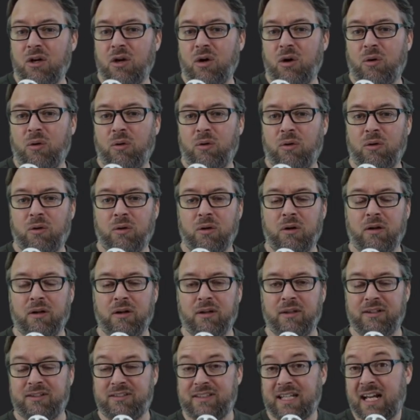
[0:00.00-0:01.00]
or
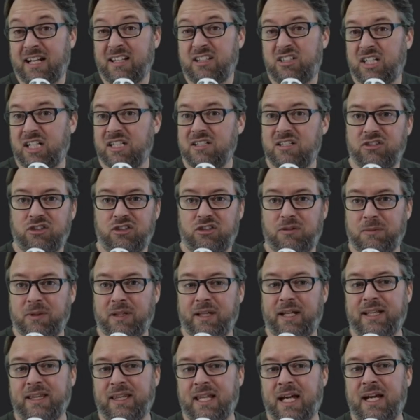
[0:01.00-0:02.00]
the status changes or something
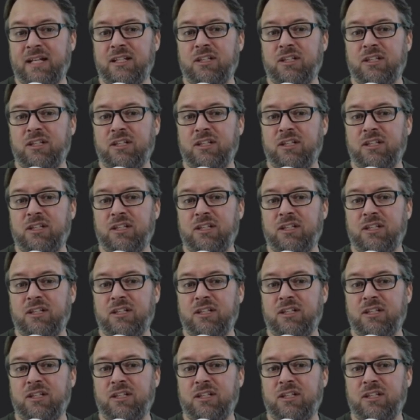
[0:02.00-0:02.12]
like that,